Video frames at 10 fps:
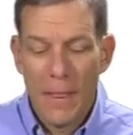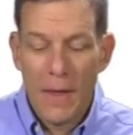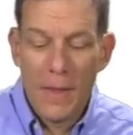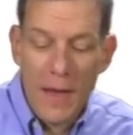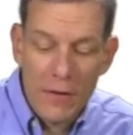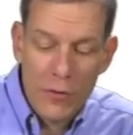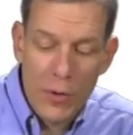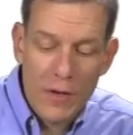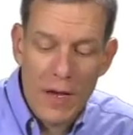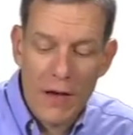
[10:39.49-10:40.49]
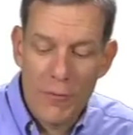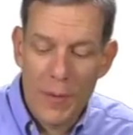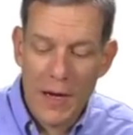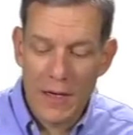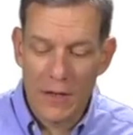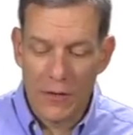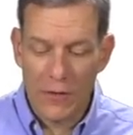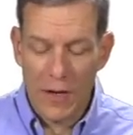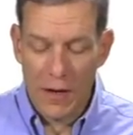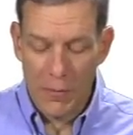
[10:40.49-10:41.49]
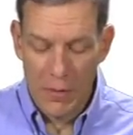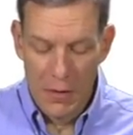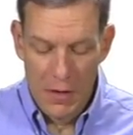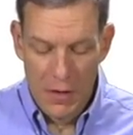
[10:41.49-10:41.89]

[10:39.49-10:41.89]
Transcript: And that's going to have bite in this game.